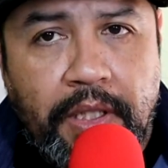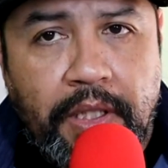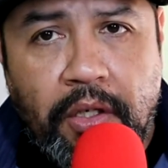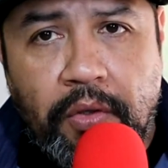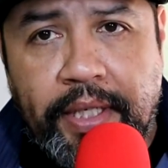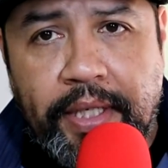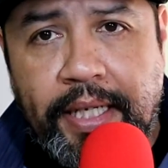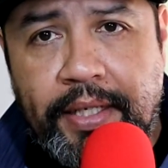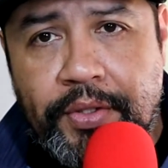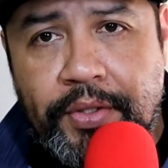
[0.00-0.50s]

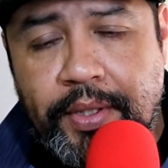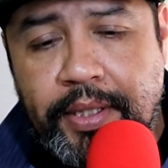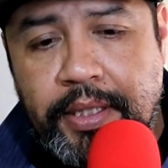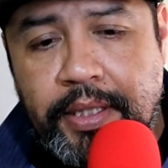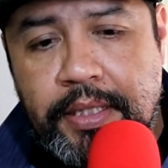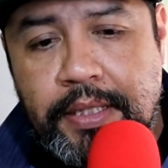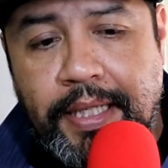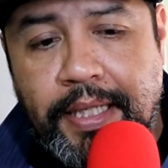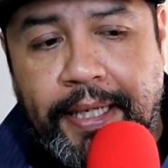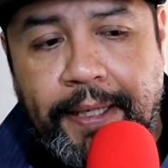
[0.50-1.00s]
Only had 3
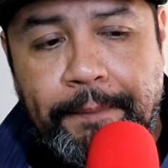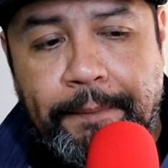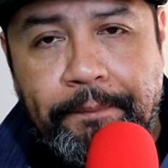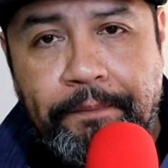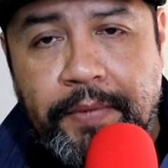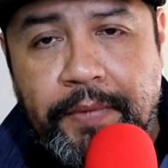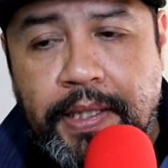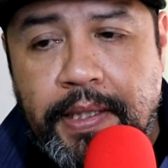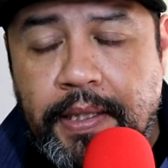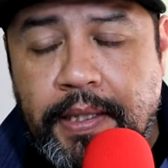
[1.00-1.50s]
this
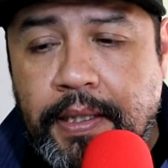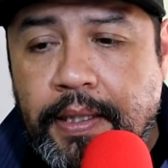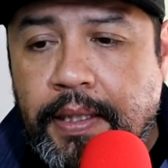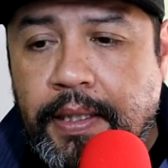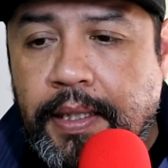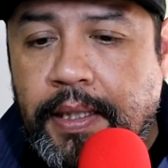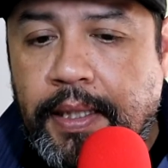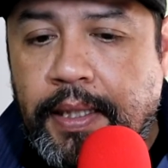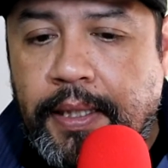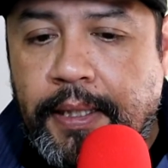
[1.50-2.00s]
time.
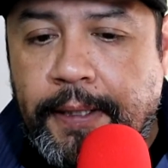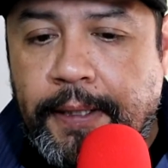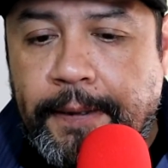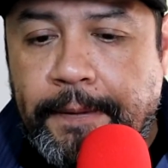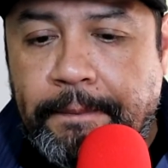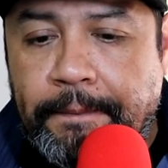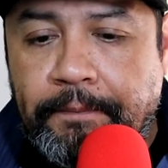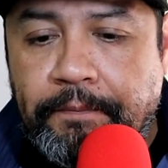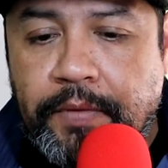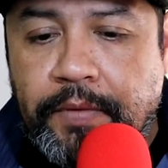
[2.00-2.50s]

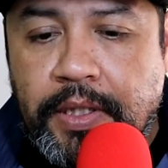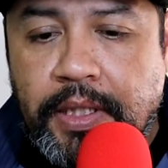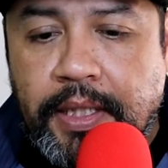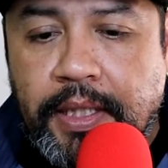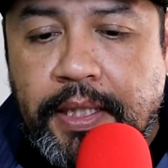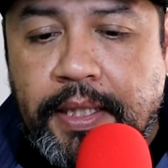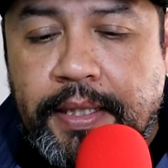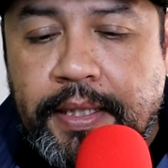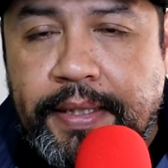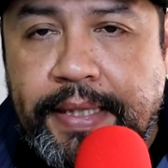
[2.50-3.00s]

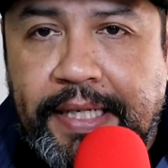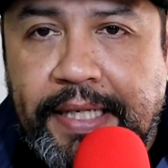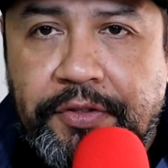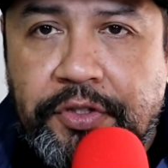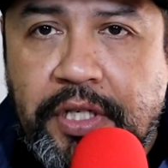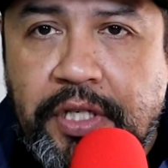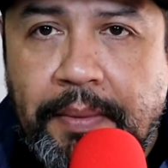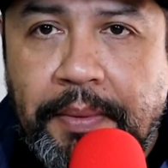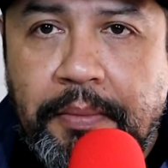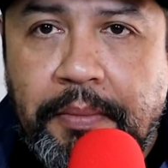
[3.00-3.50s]
Thanks for
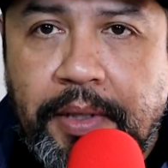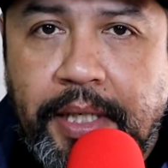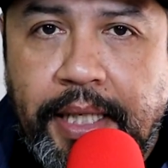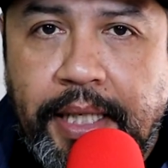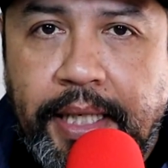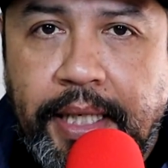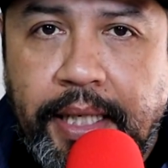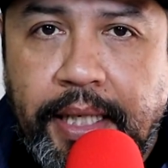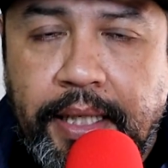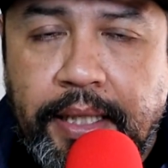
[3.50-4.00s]
stopping
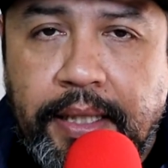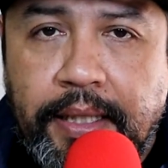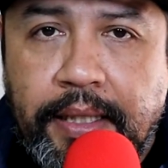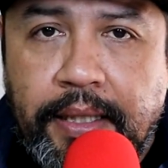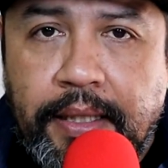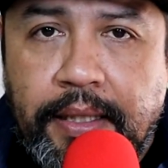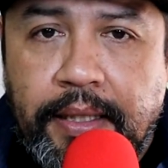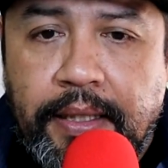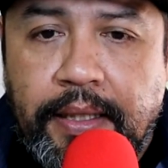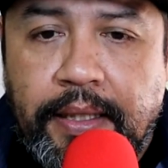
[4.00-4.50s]
by.
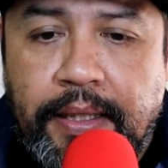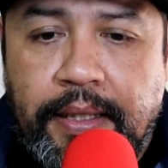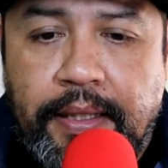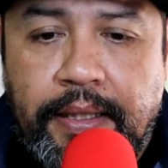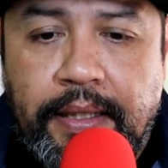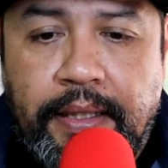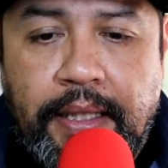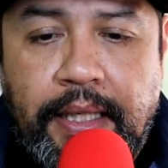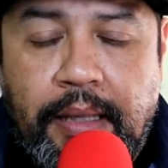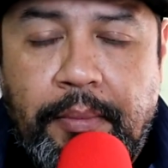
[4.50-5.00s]

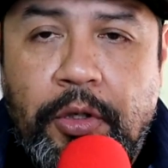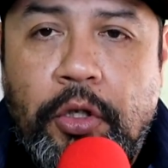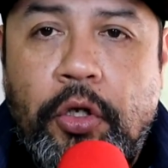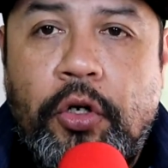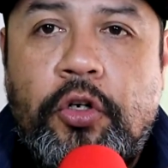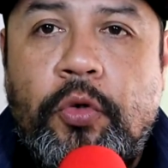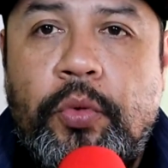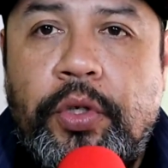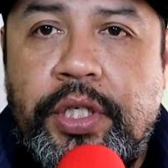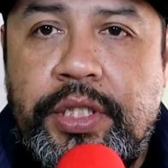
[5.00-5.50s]
I'm a
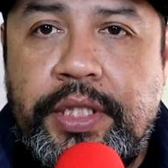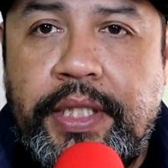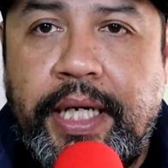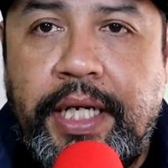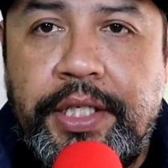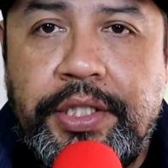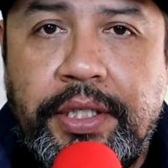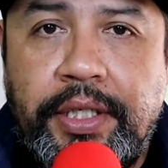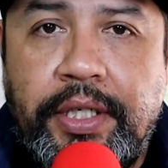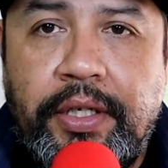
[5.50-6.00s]
local real estate
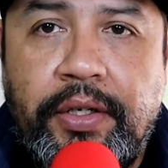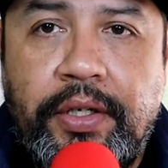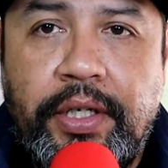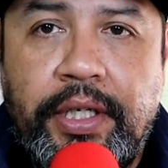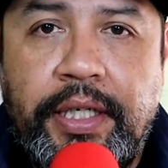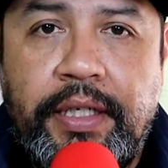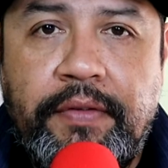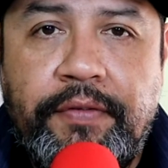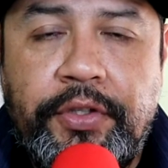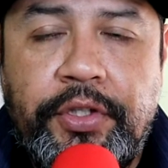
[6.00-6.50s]
agent here
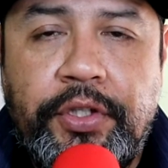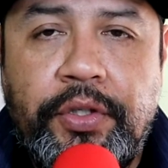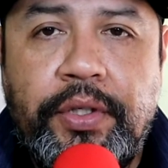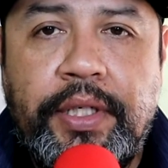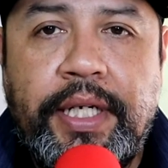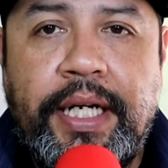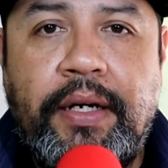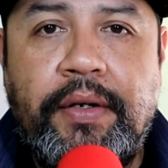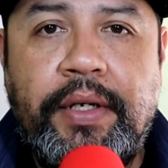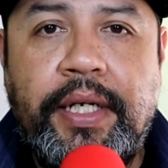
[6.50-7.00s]
in Ventura
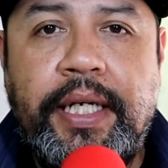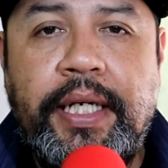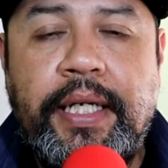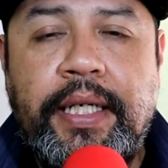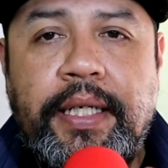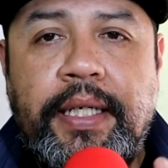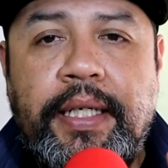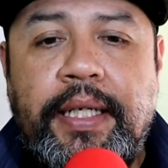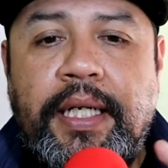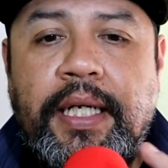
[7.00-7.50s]
County.
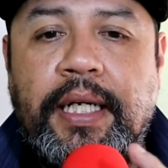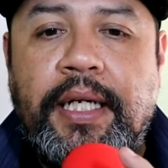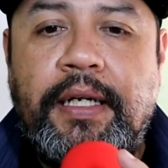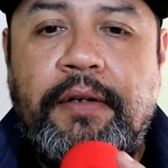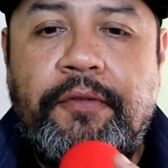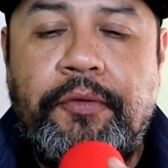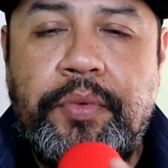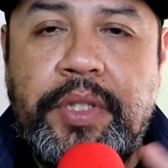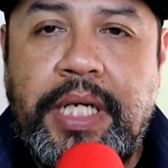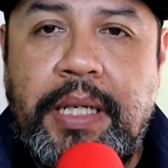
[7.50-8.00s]

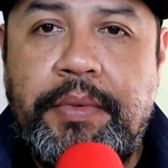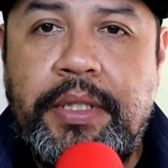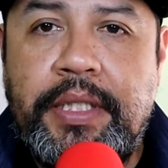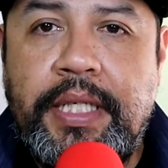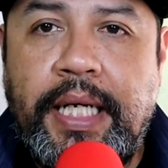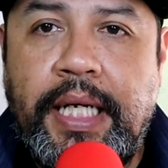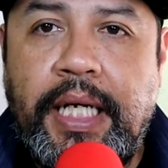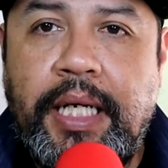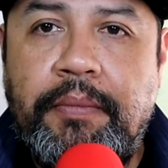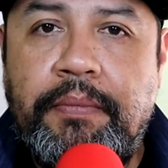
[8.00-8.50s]
From time to
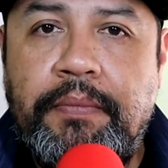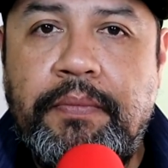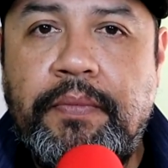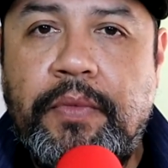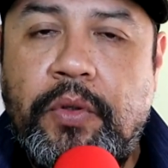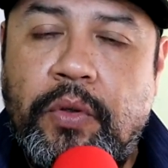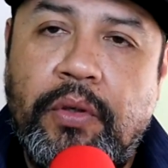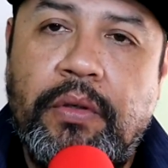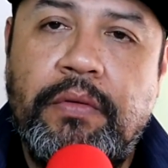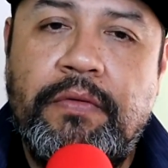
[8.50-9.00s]
time,
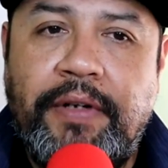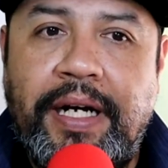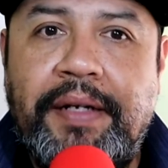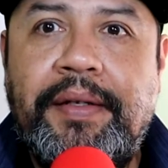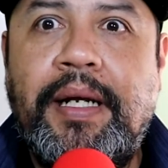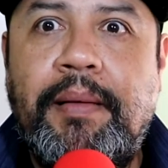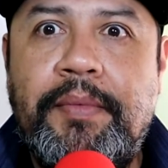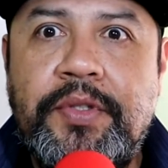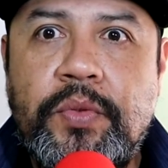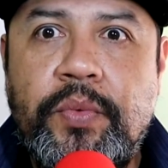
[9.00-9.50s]
well, 5
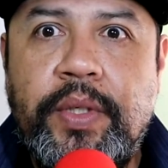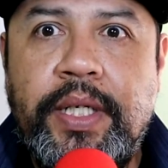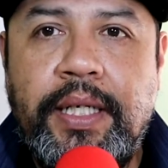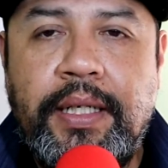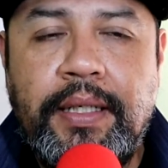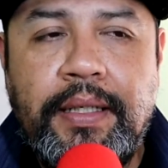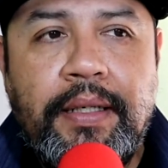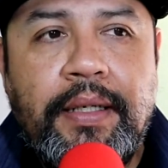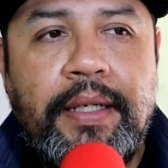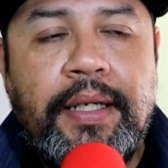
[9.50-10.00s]
times a
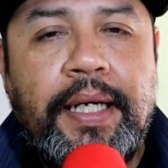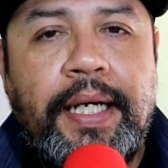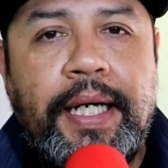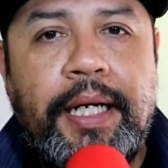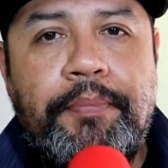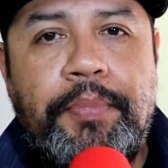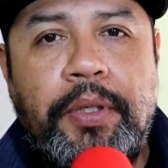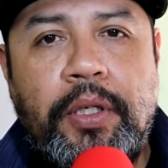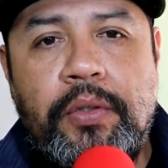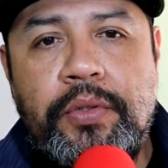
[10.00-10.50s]
week,
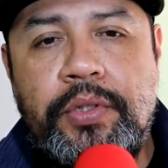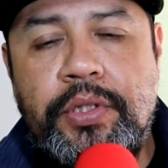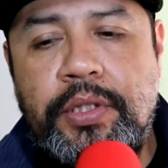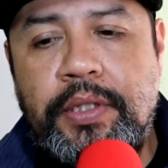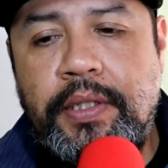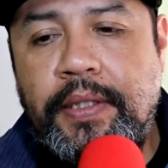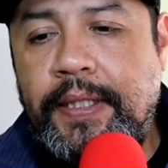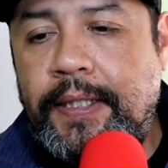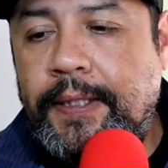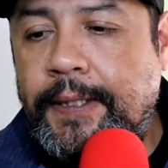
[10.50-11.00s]
I
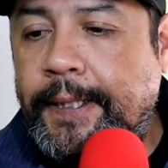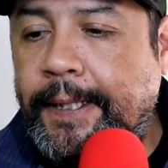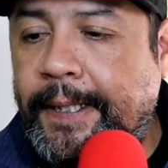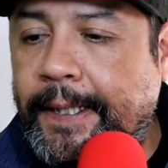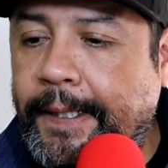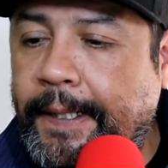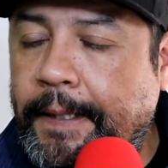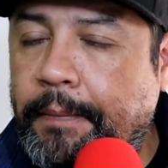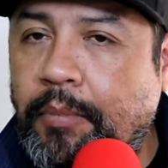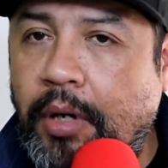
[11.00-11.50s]
post
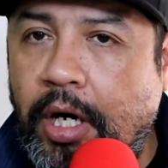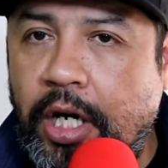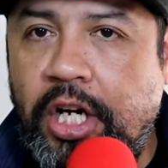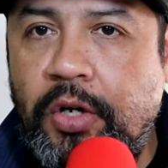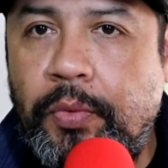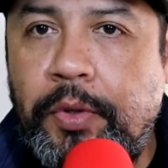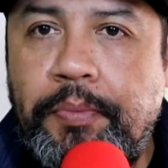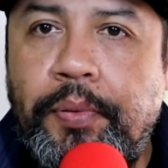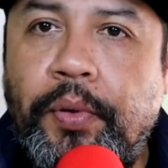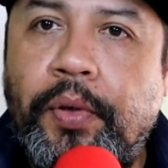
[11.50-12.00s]

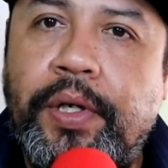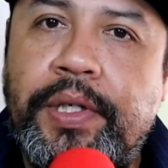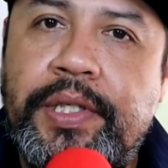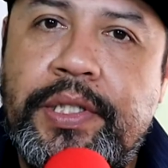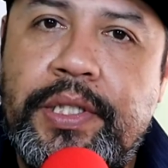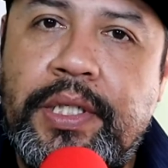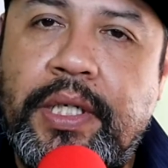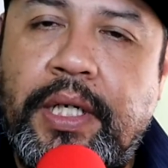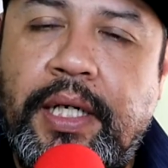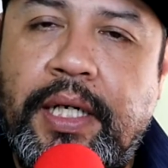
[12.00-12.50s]
market
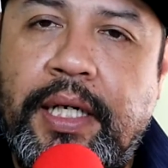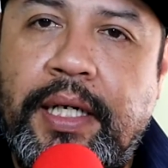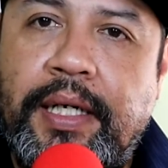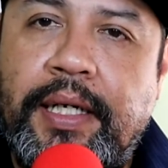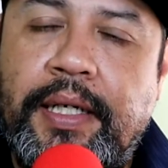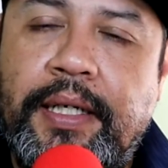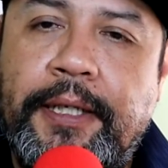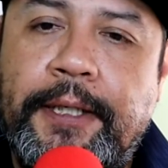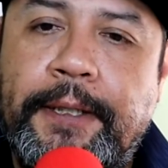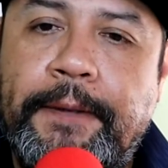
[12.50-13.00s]
reports
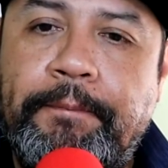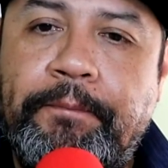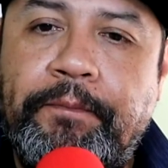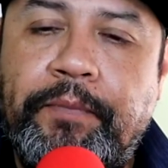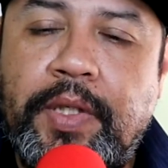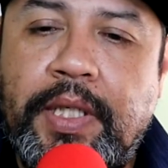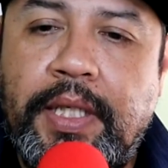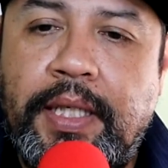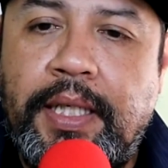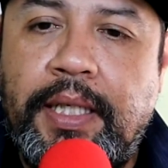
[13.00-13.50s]
on
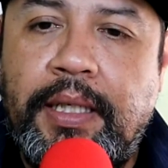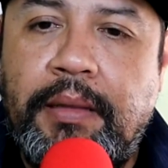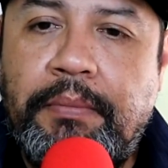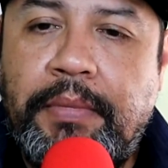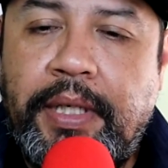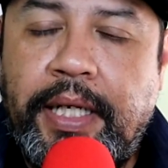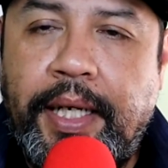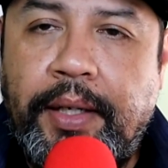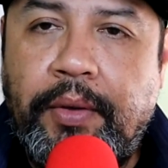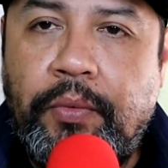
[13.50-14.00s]

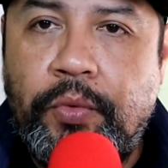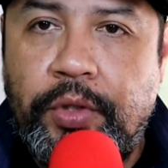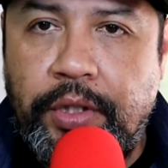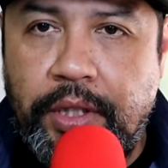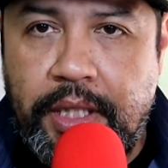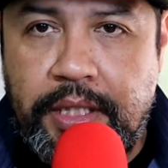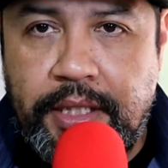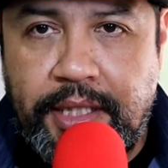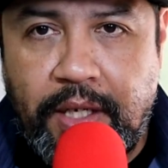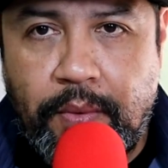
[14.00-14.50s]
my
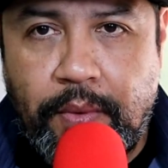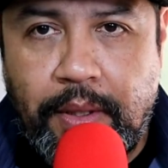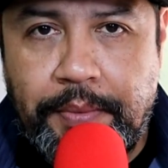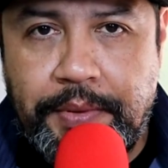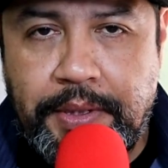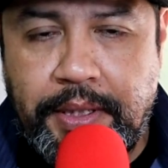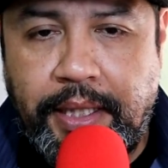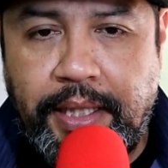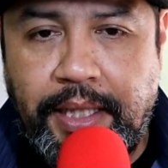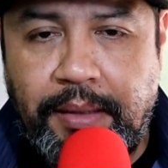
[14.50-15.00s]
real estate
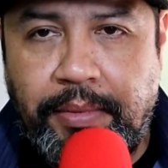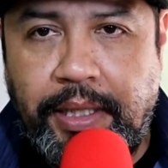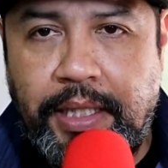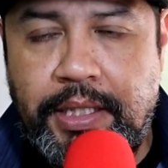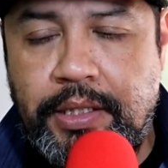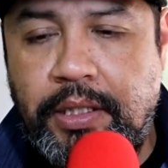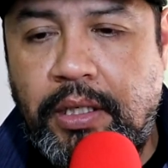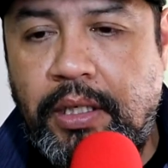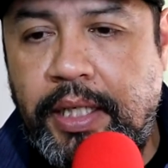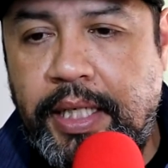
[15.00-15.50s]
website. I
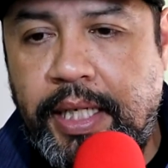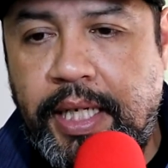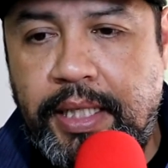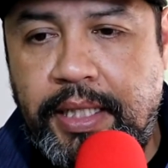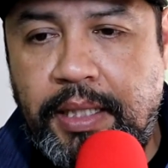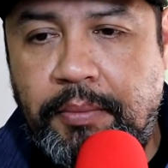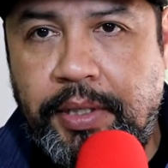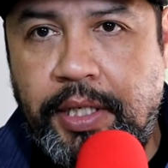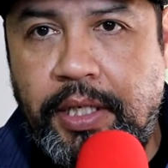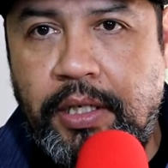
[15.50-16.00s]
might start
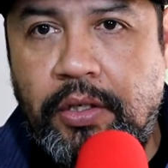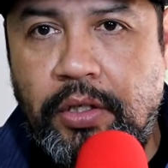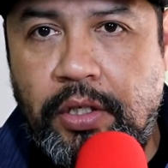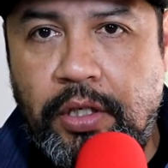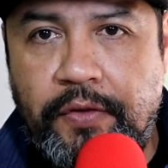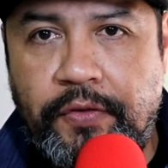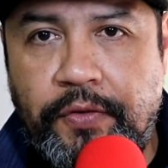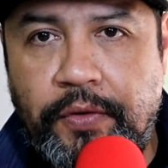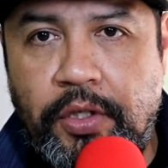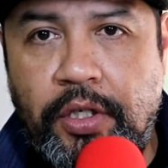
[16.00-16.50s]
linking them here.
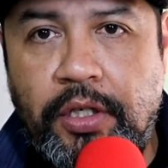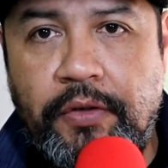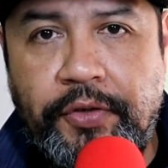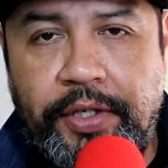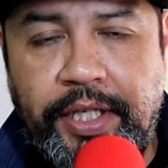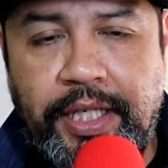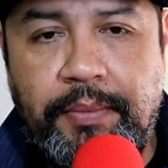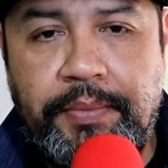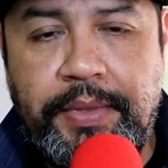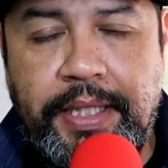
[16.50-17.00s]
Look
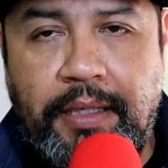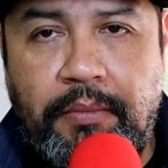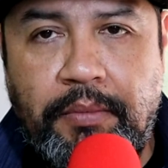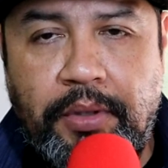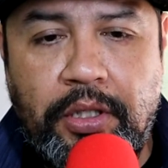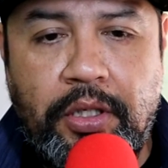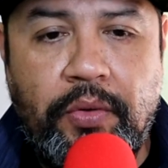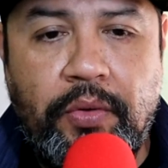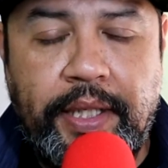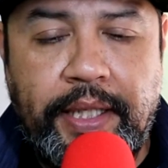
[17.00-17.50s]
for them down
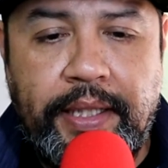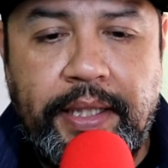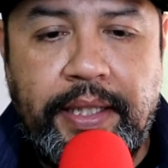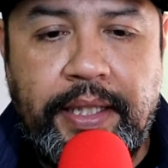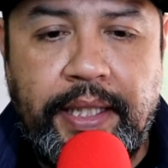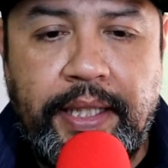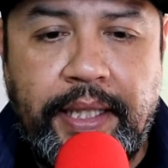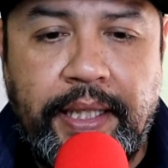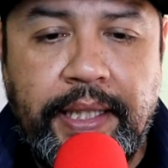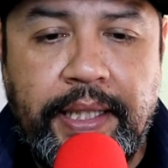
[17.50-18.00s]
below in
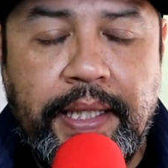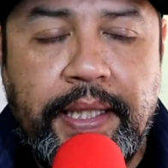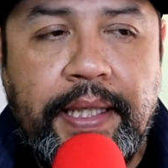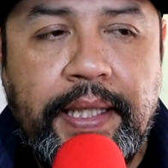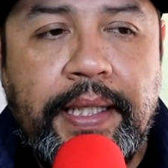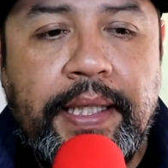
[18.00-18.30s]
the